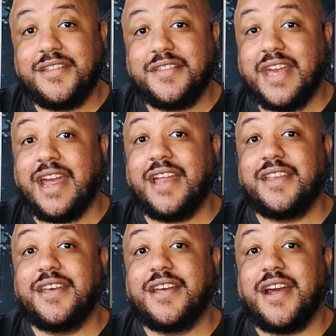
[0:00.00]

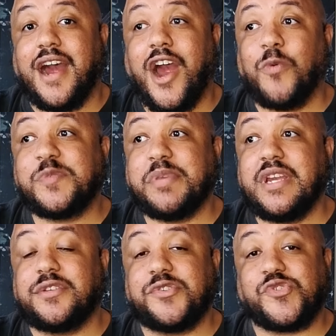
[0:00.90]
that I was
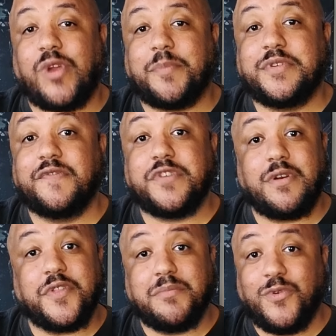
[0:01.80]
being disruptive
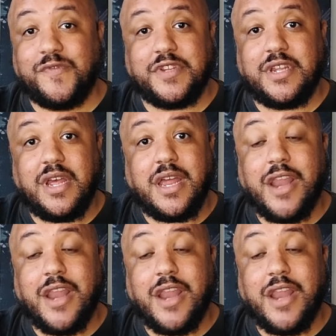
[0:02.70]
during the movie.